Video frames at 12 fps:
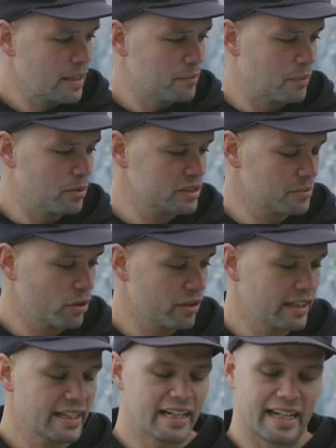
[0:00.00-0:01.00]
But most
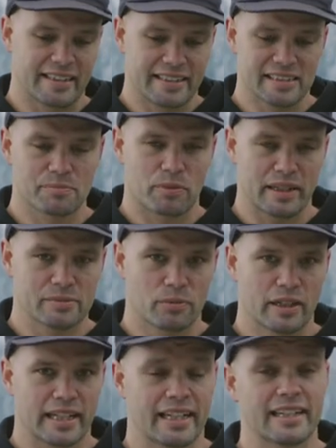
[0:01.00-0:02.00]
importantly, at this price
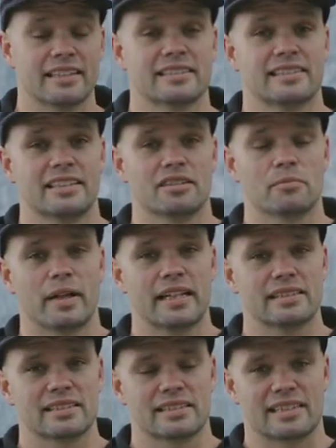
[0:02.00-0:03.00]
point, getting a sintered
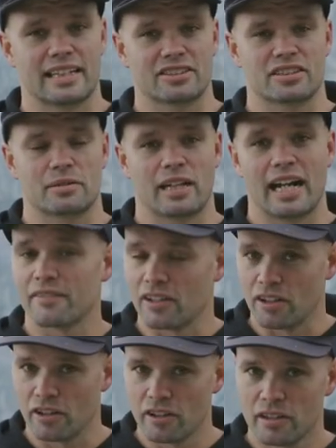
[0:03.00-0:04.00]
base is actually kind of
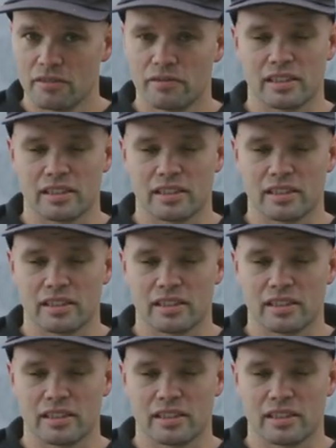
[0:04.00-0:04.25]
unheard of.